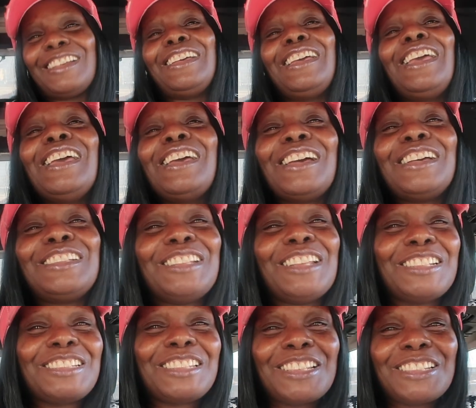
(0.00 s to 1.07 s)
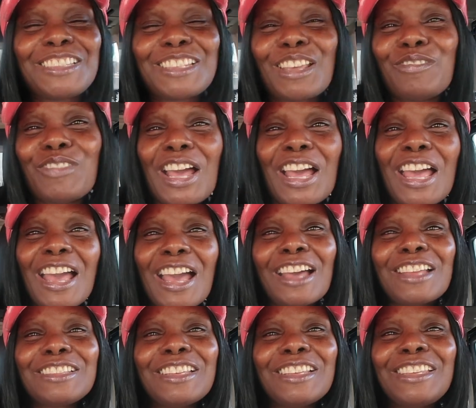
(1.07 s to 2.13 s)
I think my
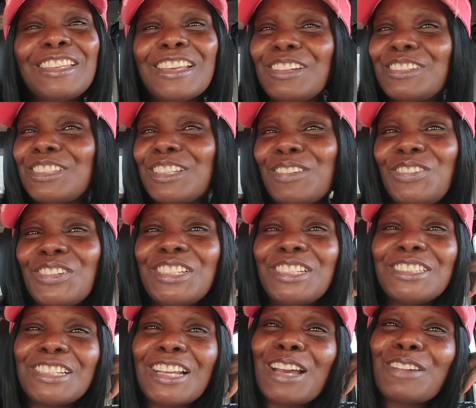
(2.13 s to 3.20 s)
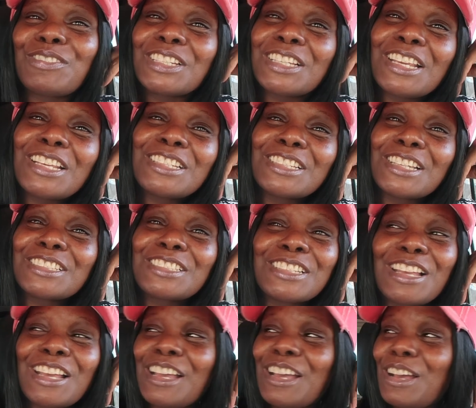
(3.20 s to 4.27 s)
I think he out there putting in the application. I said,
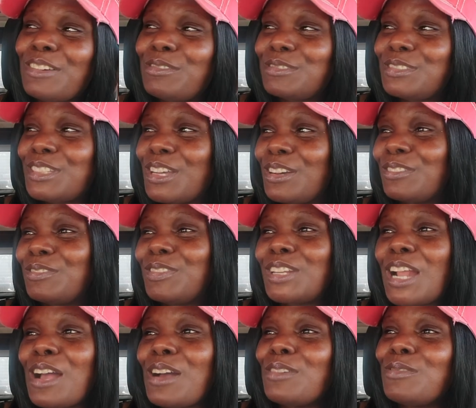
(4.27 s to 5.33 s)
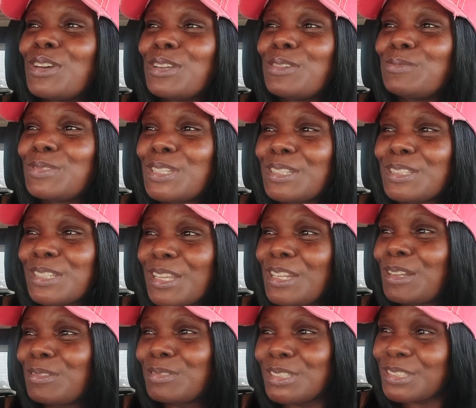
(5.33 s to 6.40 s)
I don't know. But I don't want him to think
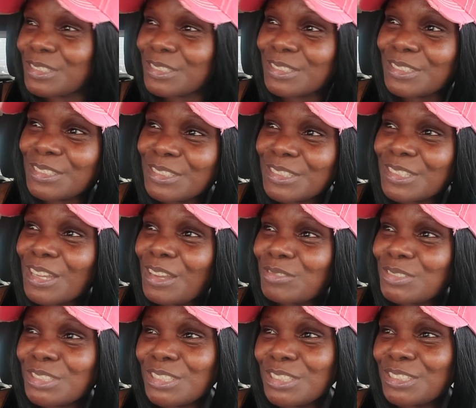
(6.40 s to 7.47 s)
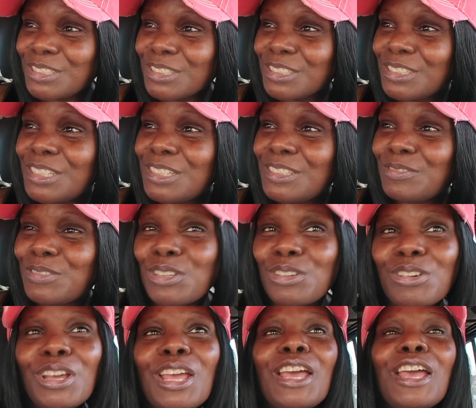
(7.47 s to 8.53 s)
that I'm listening to his conversation because he's
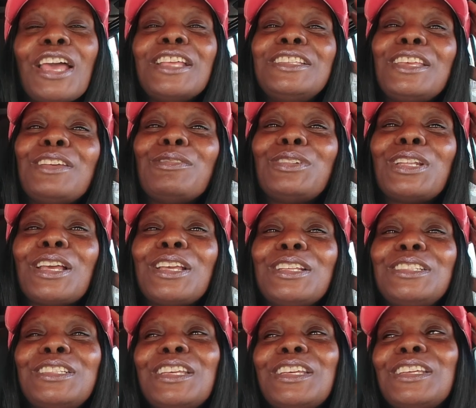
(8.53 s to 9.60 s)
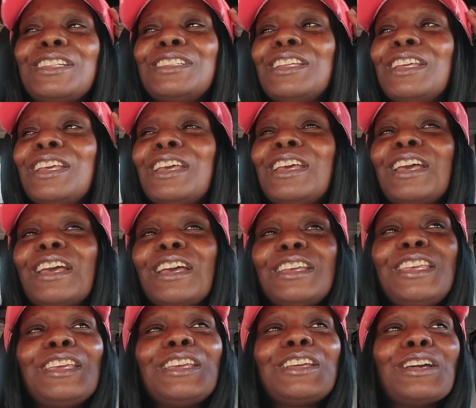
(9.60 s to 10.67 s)
real and then when I, and then
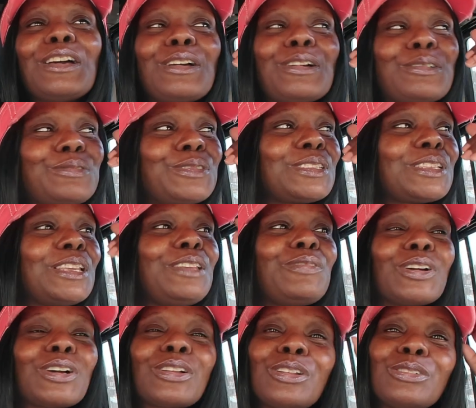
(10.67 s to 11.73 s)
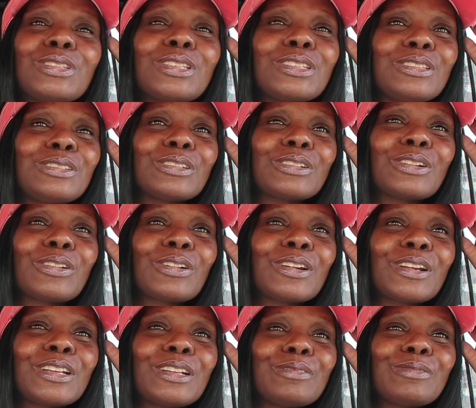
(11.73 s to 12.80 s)
he comes even closer to the
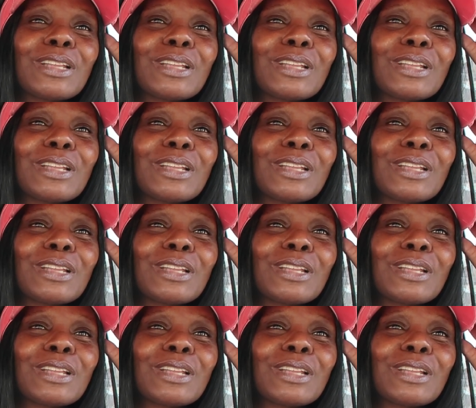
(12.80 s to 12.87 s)
car and I'm